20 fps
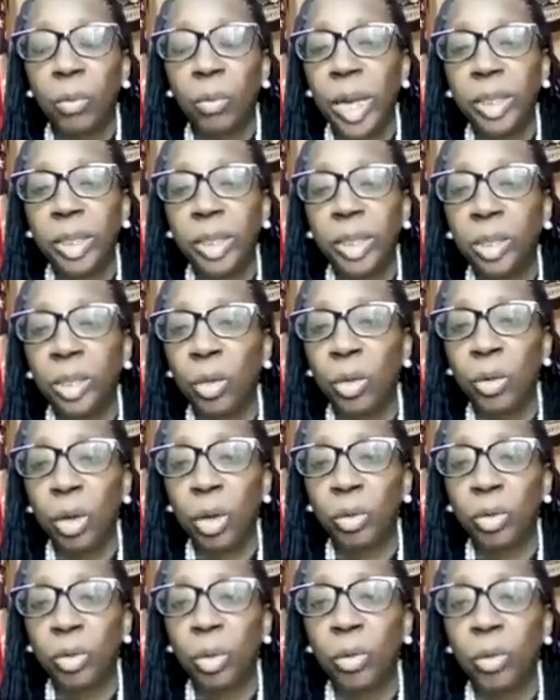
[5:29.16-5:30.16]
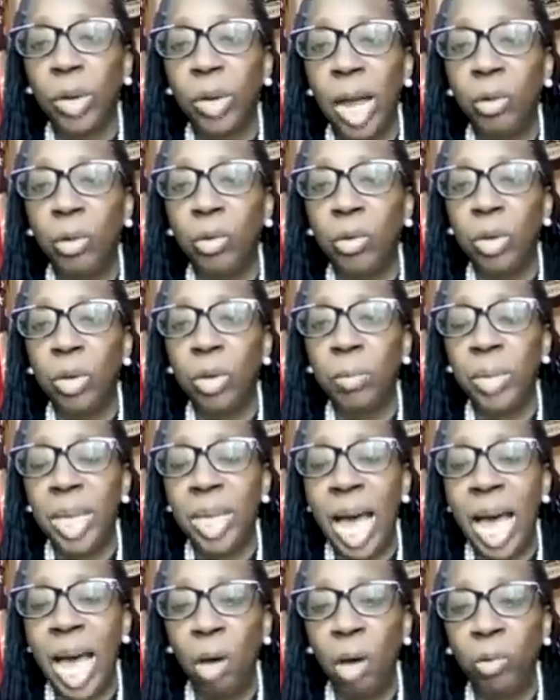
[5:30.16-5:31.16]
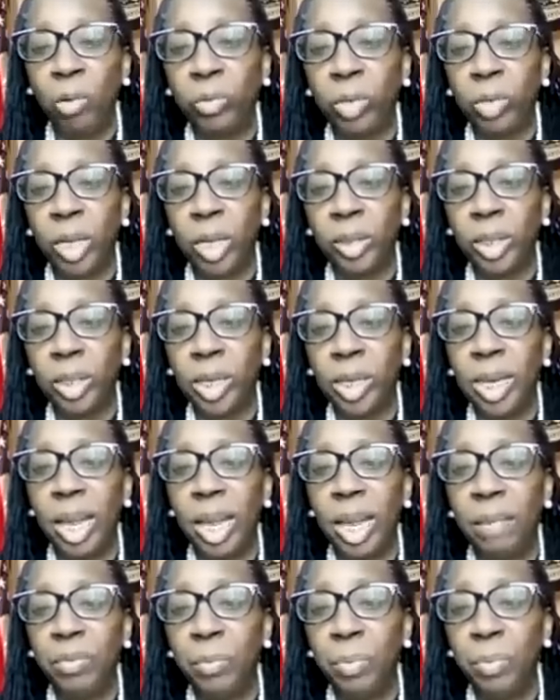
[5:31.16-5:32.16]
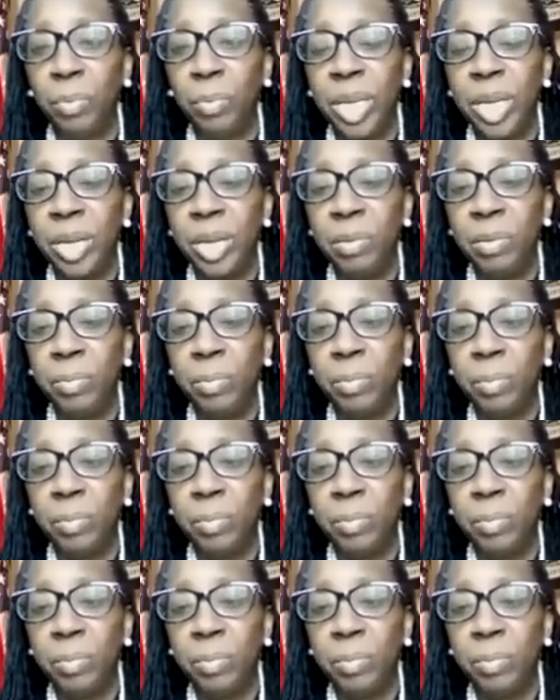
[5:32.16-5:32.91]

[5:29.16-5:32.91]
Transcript: Right. So no. So now you can be out until 11 p.m.